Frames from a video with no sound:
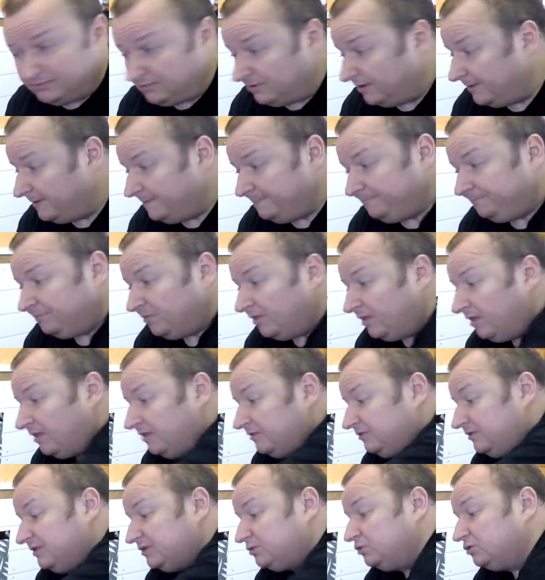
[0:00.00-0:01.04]
But
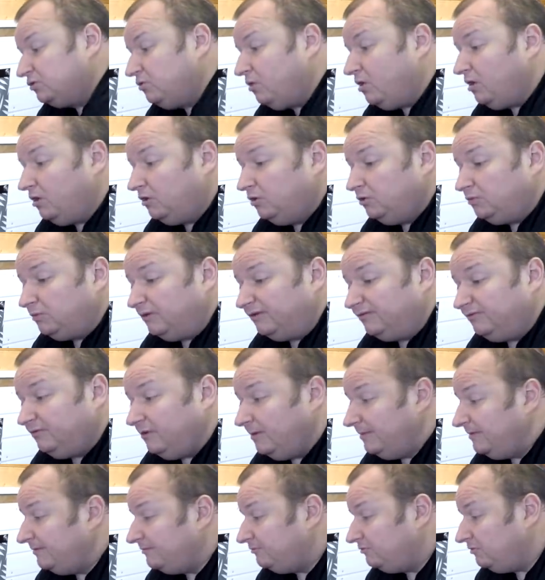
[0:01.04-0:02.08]
this was quite a good one, if I
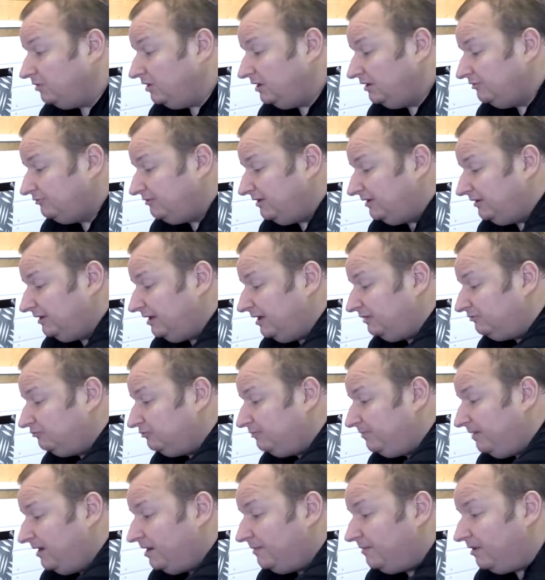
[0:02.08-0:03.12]
remember rightly, around the
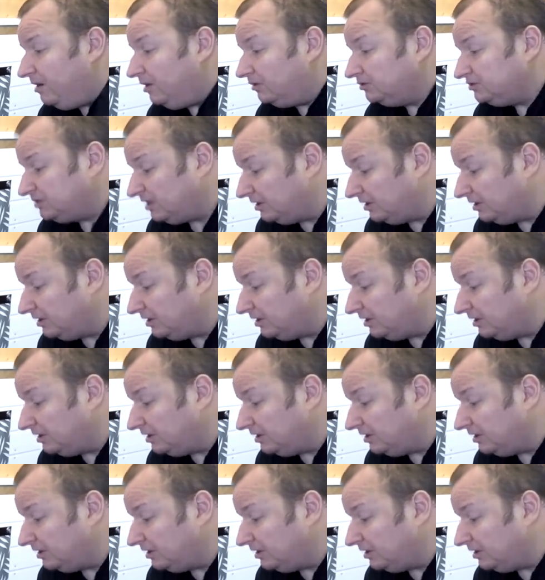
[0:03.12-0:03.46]
£100 mark.